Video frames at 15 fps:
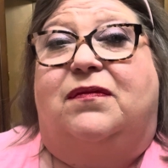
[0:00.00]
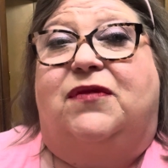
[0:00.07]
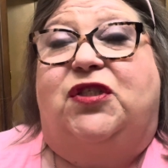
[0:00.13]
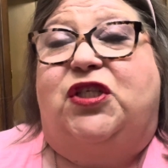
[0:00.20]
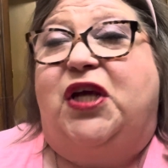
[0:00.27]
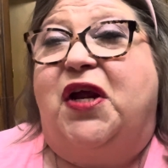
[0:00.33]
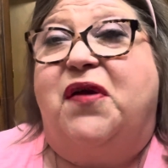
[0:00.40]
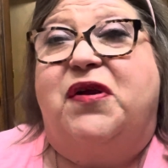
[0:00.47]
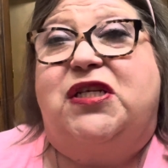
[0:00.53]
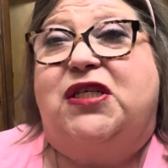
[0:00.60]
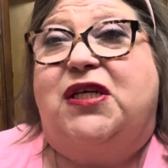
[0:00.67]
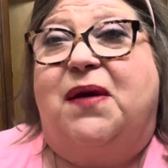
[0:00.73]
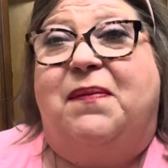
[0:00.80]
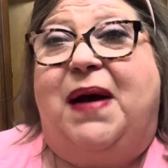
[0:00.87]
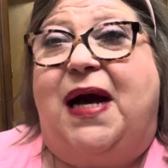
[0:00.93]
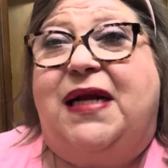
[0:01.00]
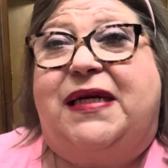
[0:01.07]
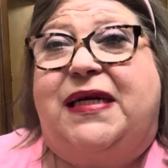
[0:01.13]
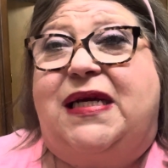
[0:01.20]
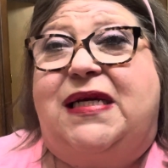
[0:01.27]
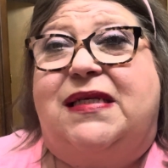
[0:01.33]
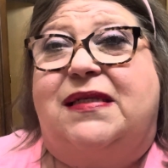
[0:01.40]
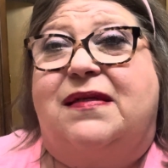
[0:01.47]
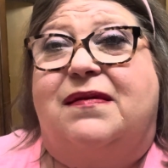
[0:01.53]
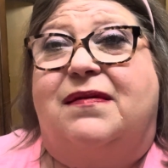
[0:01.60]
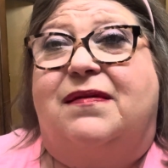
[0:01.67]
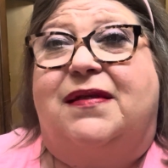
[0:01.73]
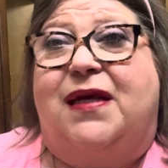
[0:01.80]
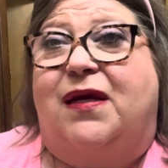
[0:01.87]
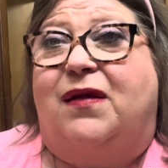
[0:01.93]
cherished commodities,
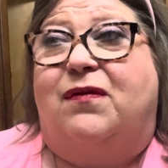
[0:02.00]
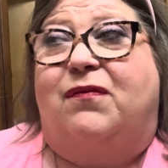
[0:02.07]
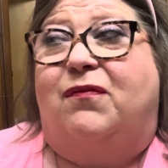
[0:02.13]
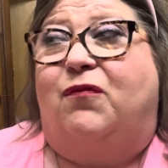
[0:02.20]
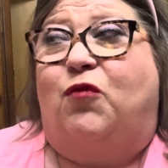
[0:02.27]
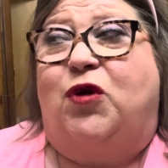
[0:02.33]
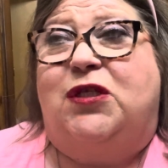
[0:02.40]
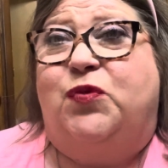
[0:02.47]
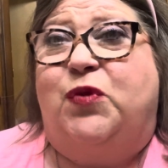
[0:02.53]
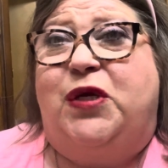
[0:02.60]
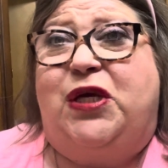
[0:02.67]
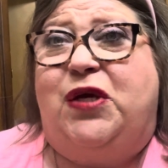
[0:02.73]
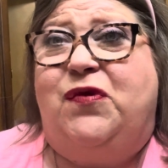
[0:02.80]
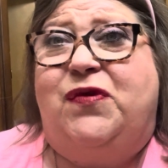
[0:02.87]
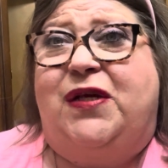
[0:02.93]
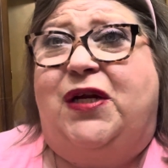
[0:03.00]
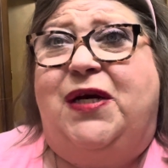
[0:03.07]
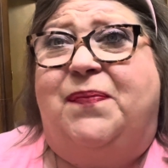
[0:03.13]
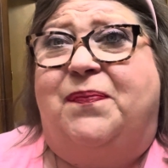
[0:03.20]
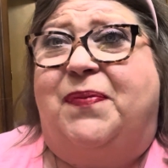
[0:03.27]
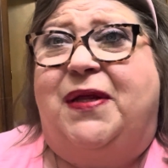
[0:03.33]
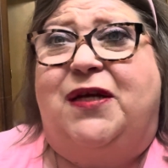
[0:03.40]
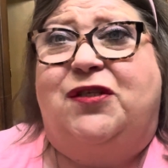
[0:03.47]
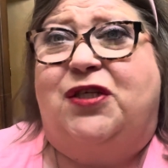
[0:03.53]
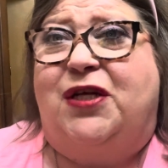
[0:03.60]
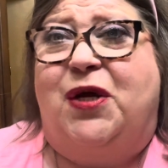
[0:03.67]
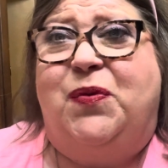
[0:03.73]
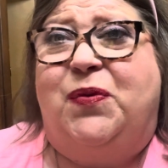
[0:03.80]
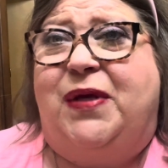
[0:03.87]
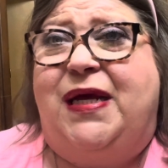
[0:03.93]
that once we use it up, there's
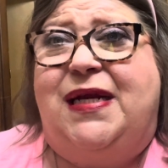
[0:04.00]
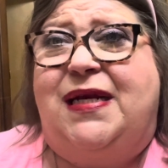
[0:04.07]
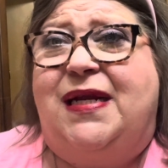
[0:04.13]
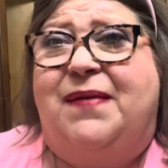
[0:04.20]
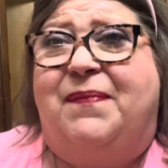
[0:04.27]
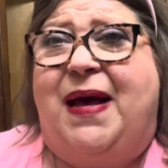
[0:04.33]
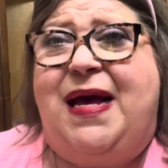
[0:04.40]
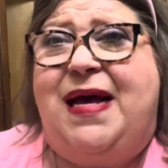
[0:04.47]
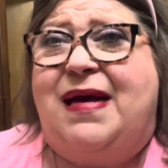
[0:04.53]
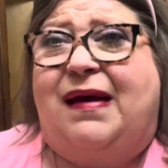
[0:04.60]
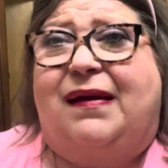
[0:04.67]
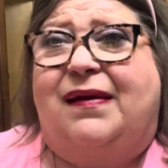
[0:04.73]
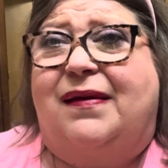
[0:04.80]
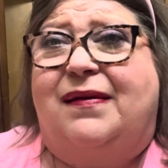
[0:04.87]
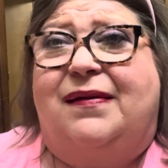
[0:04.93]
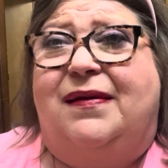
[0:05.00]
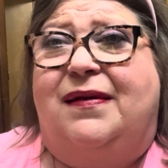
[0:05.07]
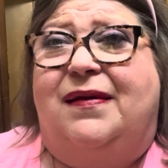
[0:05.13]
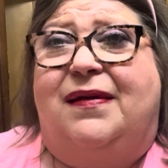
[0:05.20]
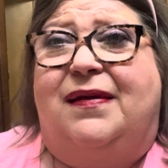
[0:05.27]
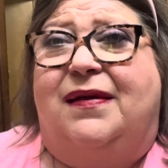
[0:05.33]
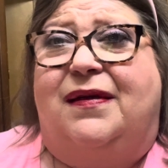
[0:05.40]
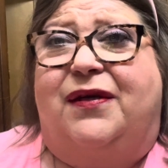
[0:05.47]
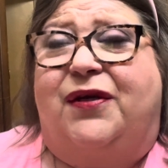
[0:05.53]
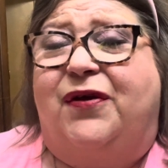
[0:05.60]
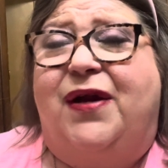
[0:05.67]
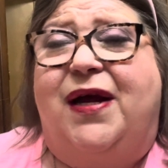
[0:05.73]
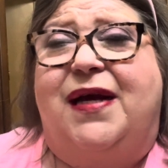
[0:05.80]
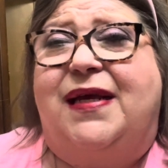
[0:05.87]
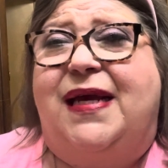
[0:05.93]
no getting it back. You're
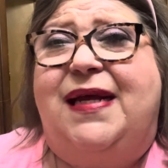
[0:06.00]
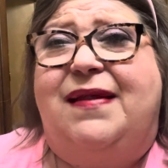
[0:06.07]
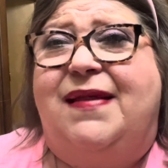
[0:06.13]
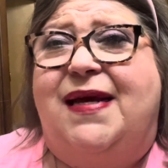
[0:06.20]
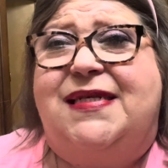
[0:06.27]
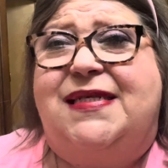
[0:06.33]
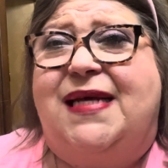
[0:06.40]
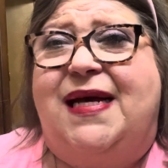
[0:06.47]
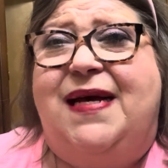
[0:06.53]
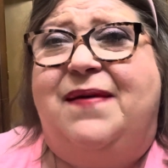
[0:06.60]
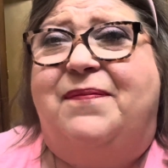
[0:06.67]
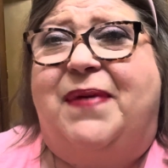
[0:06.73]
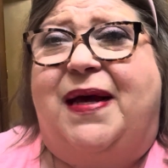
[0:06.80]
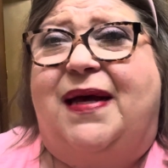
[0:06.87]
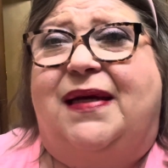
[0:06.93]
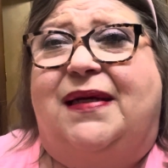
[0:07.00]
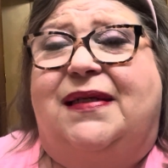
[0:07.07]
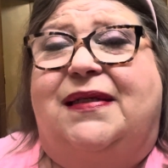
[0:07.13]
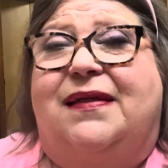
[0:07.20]
not getting that time back.